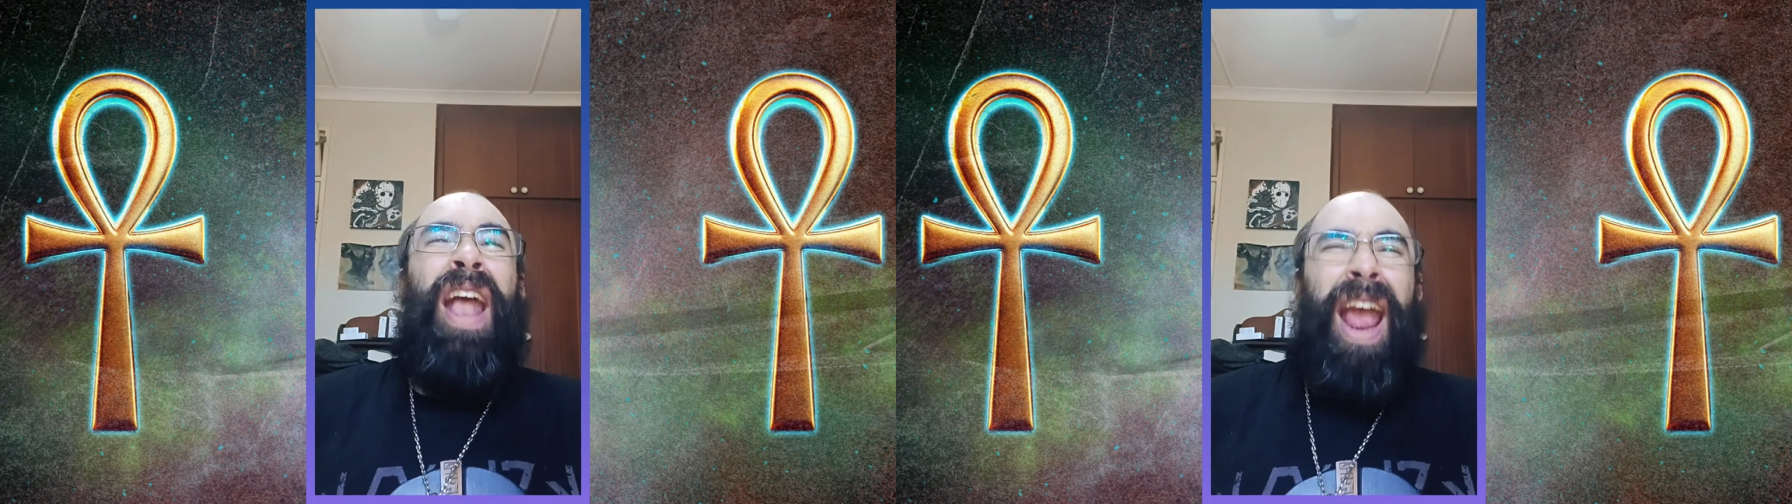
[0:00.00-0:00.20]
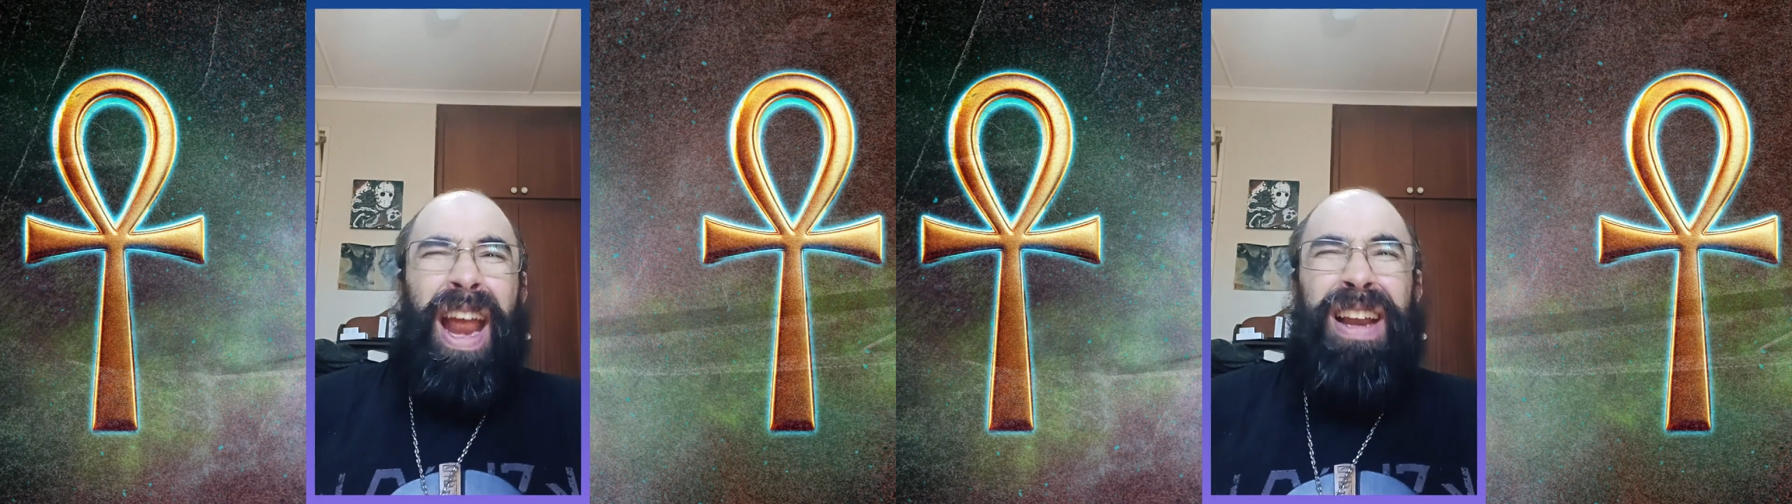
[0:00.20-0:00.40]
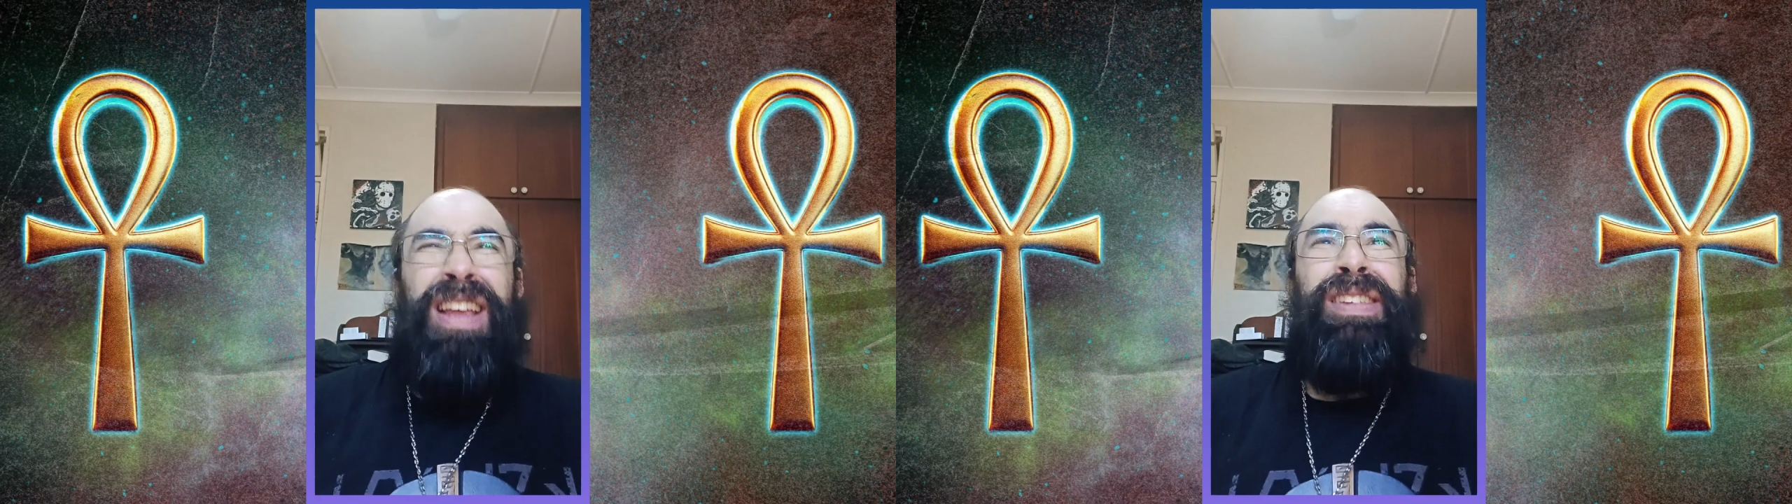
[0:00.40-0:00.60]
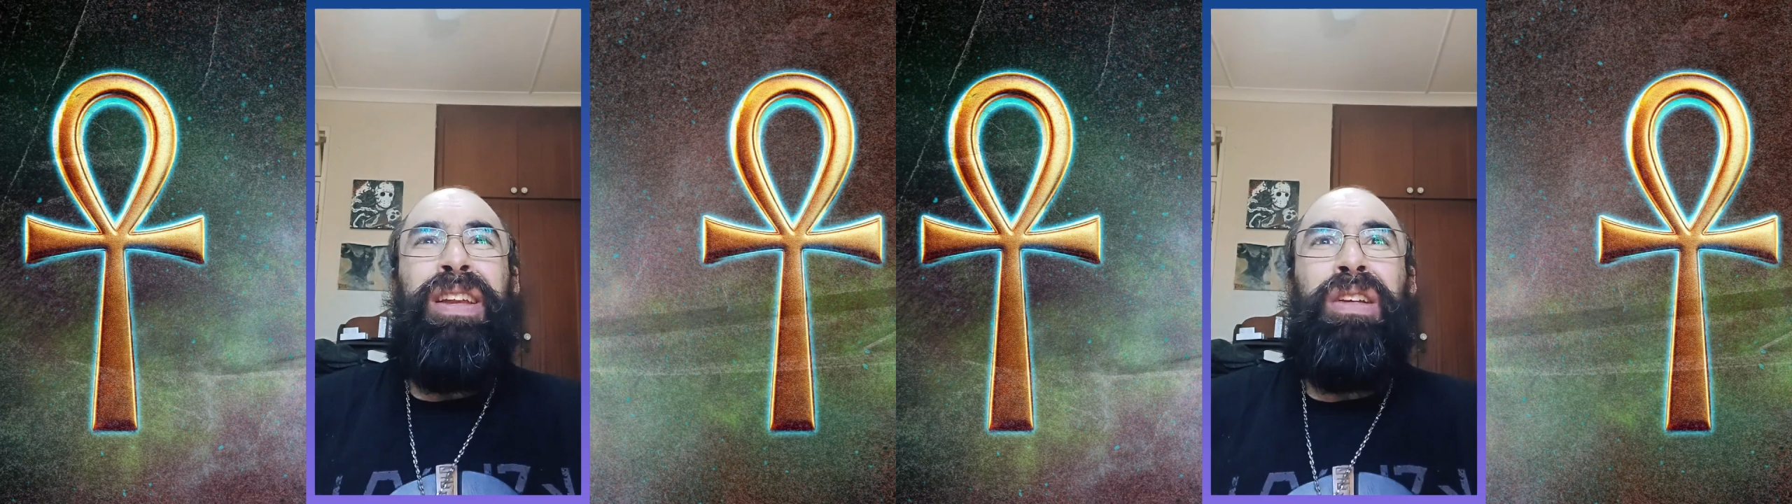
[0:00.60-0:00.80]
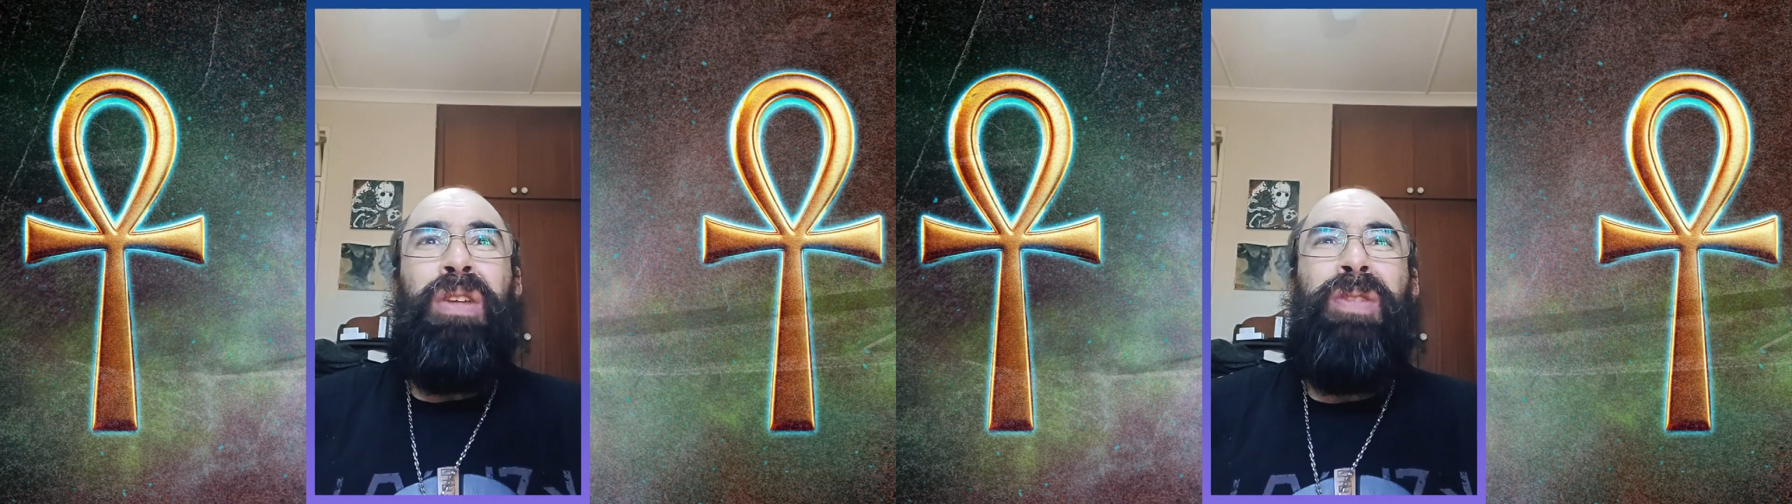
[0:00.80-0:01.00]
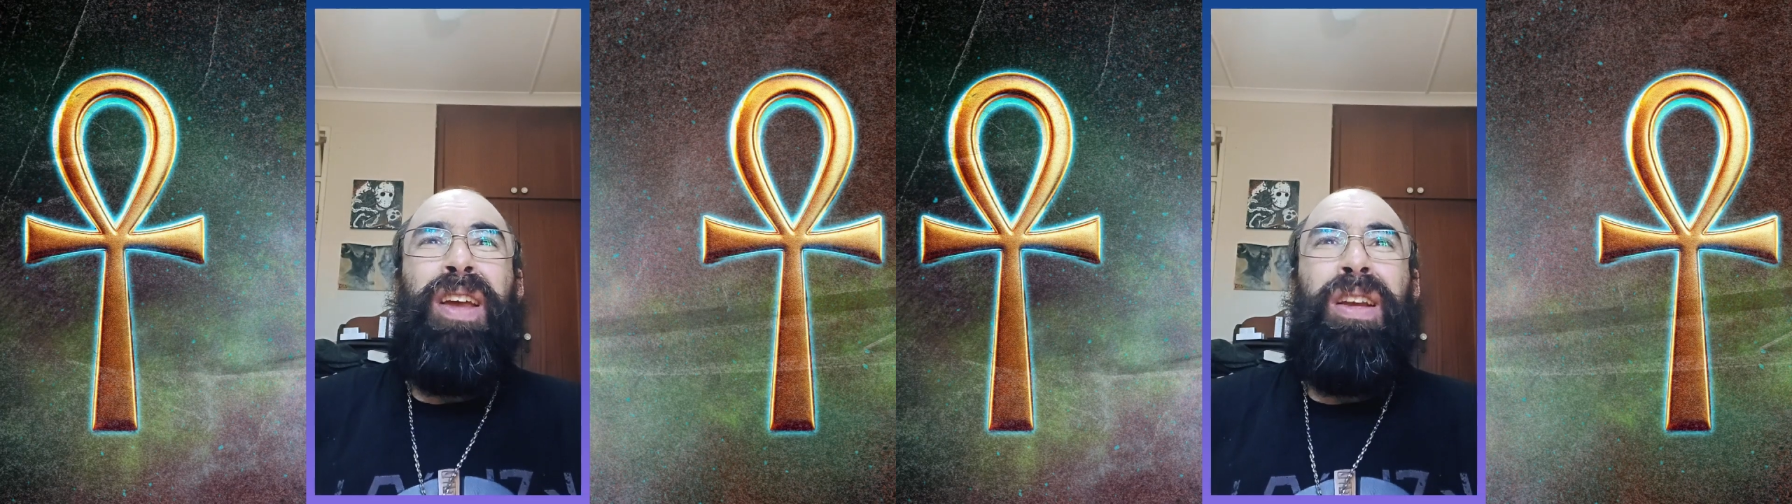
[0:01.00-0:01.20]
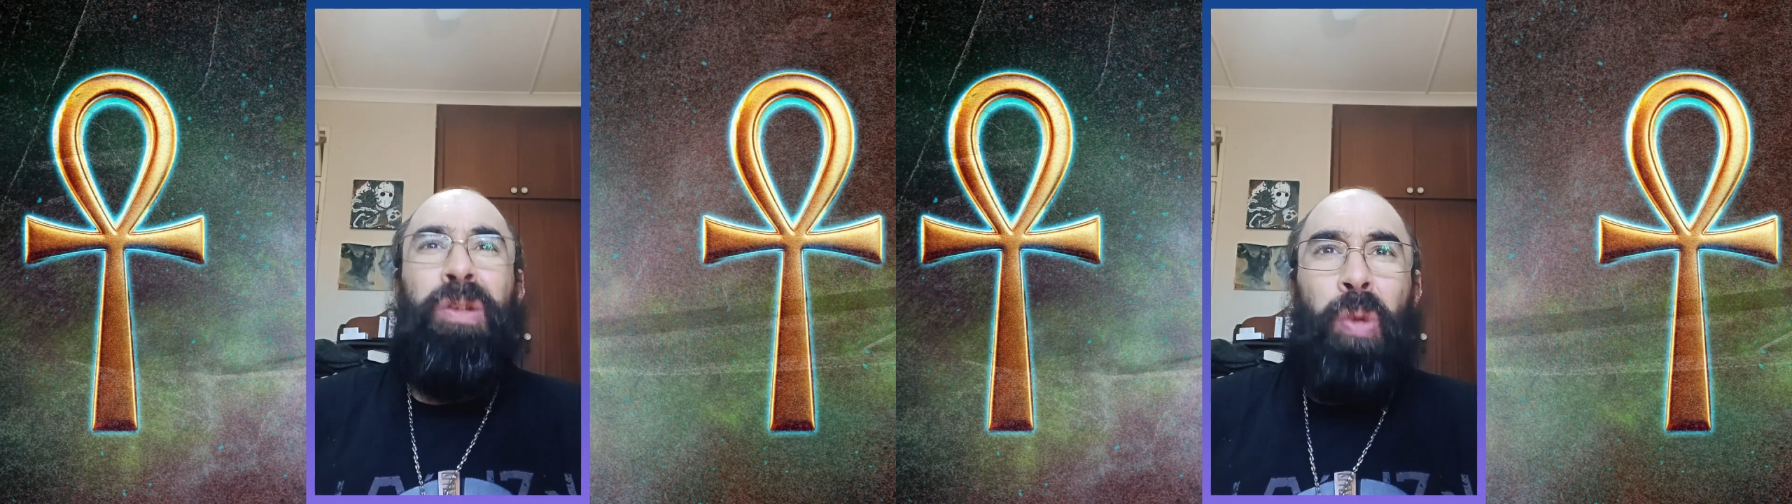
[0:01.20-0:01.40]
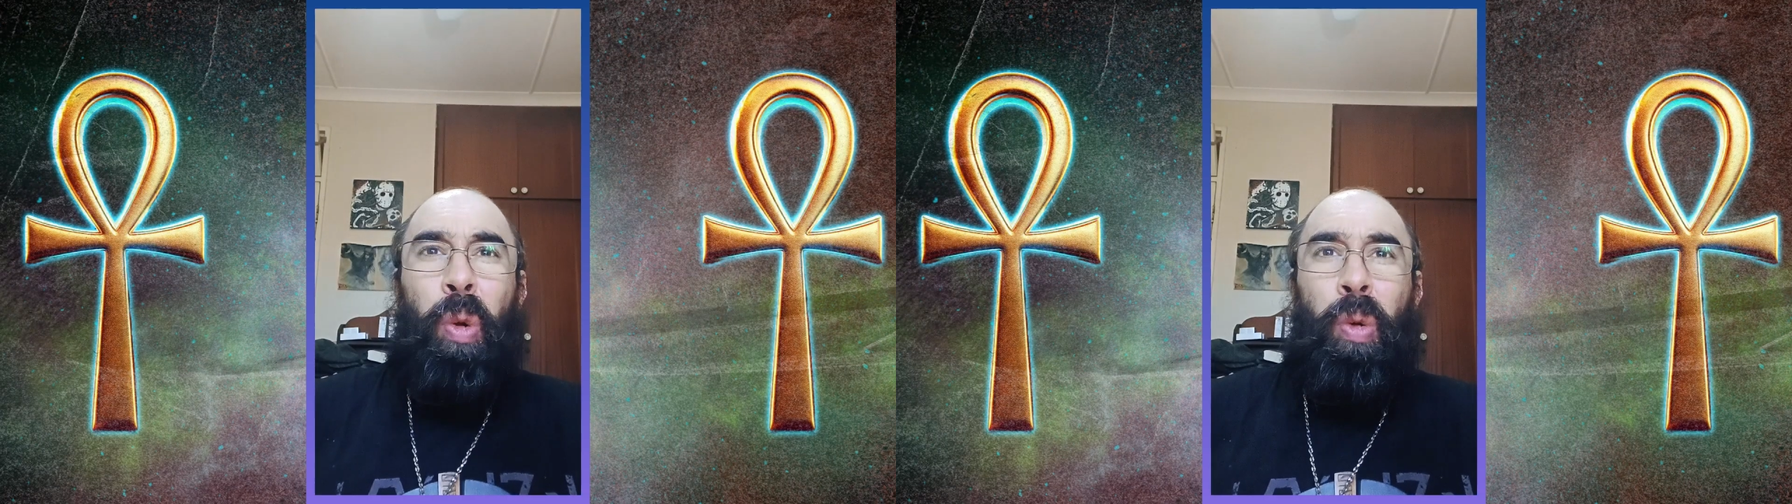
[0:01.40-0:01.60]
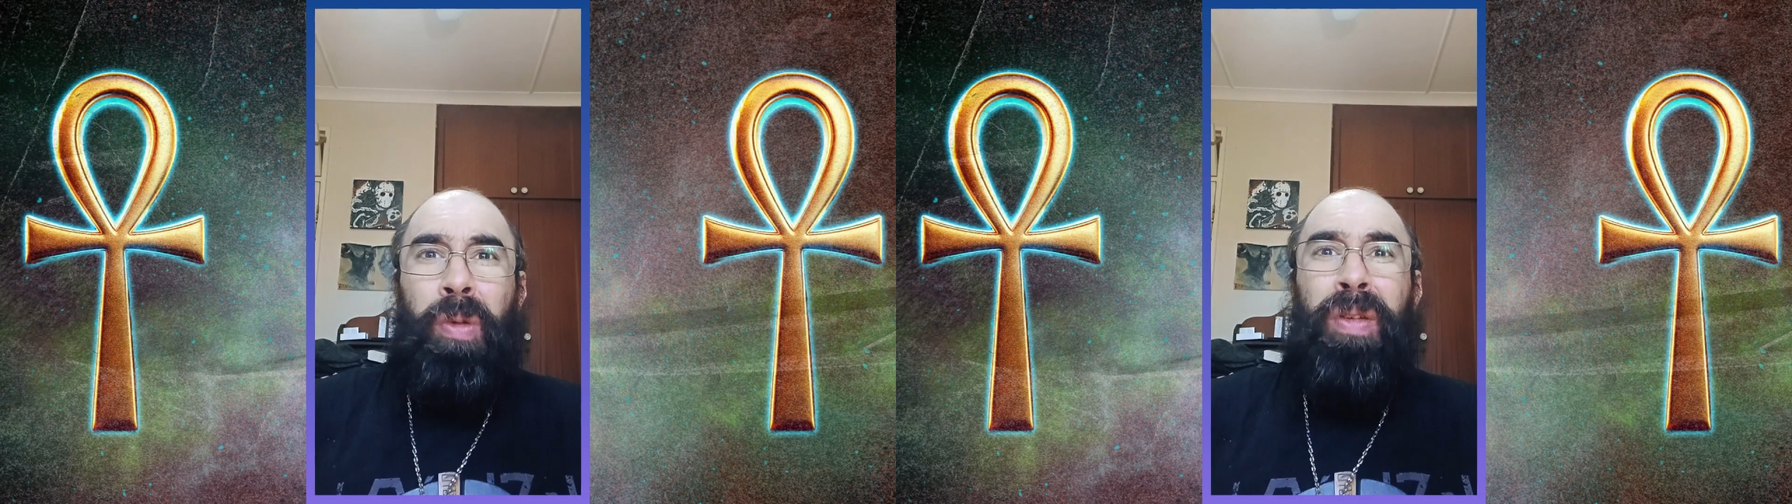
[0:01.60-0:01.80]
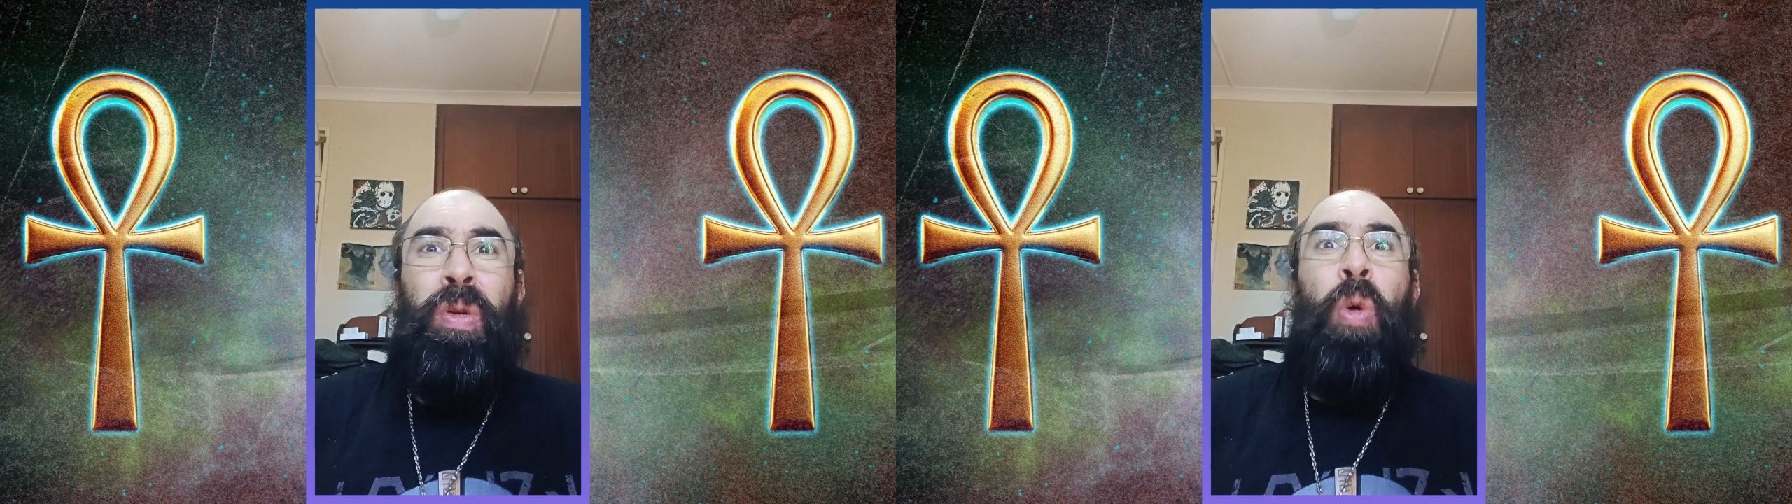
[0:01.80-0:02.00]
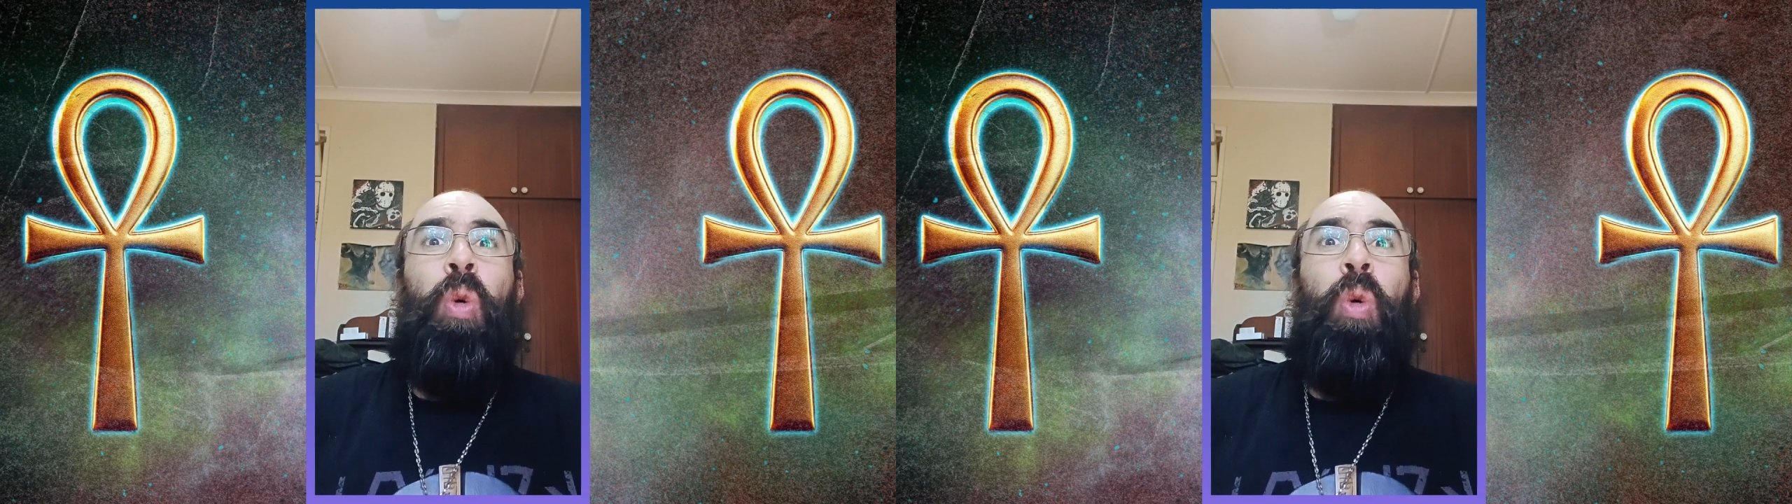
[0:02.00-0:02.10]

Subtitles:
any significant laws